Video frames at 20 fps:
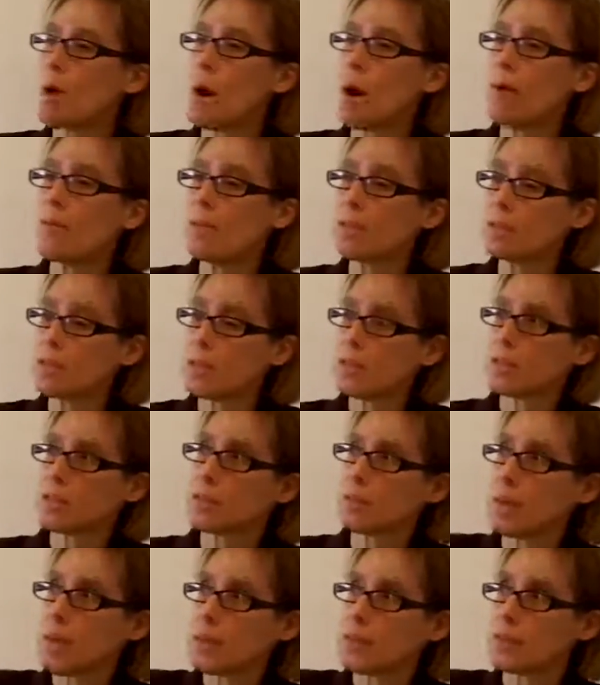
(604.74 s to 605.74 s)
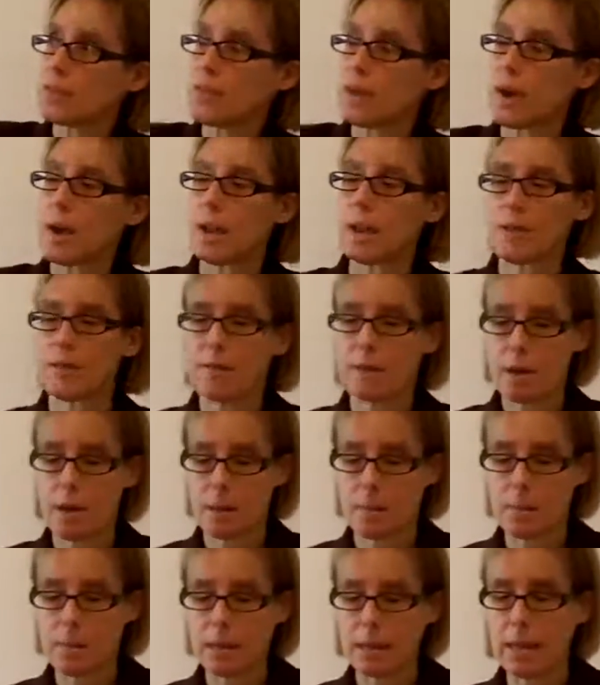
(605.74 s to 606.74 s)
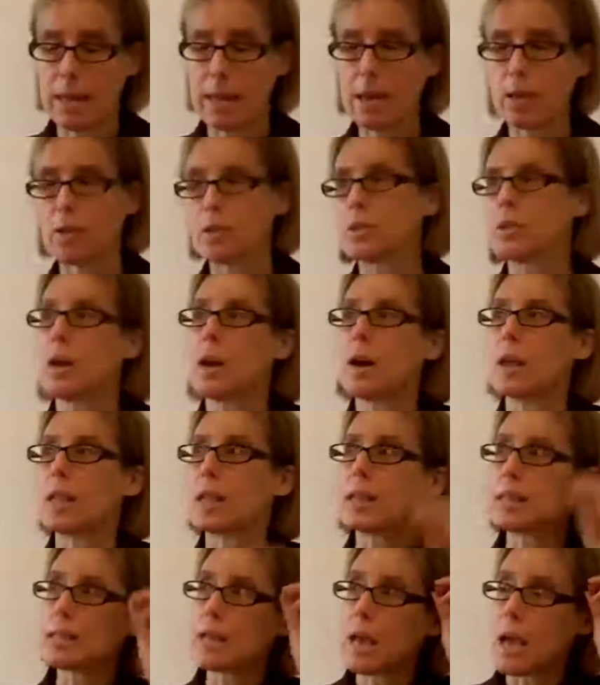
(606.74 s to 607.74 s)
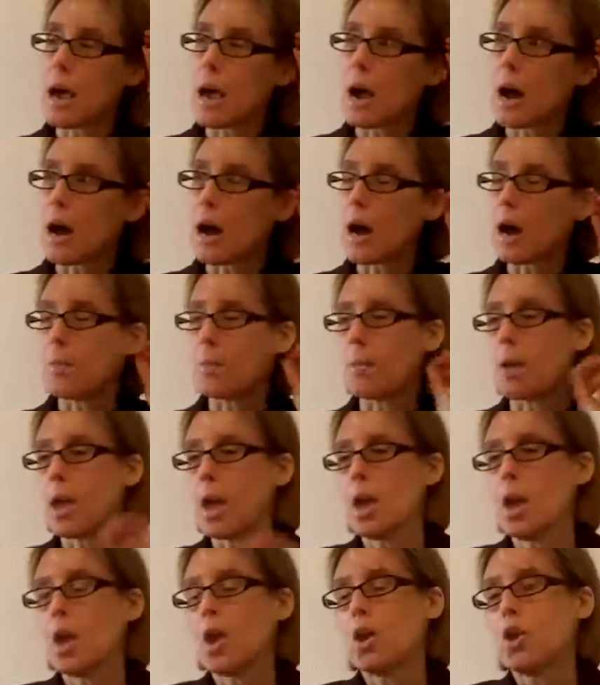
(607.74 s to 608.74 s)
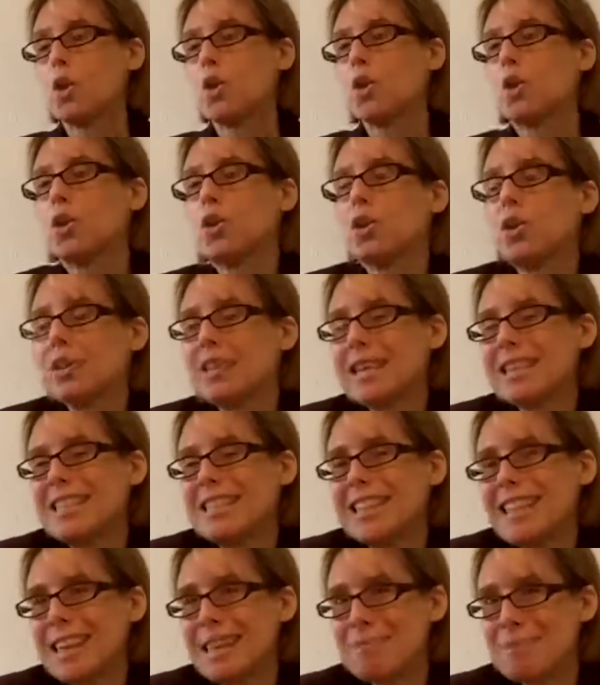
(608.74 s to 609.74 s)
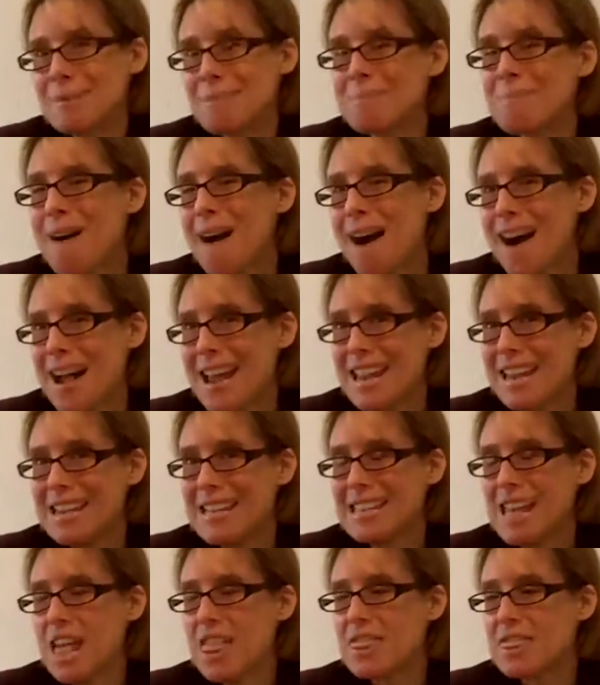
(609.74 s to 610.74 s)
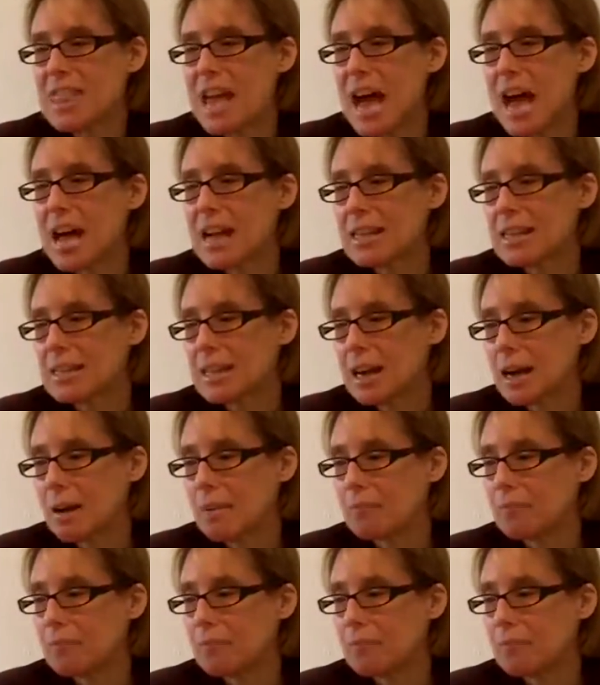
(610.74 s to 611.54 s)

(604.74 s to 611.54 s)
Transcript: Obviously this one has 5 layers on it. You need to keep in mind that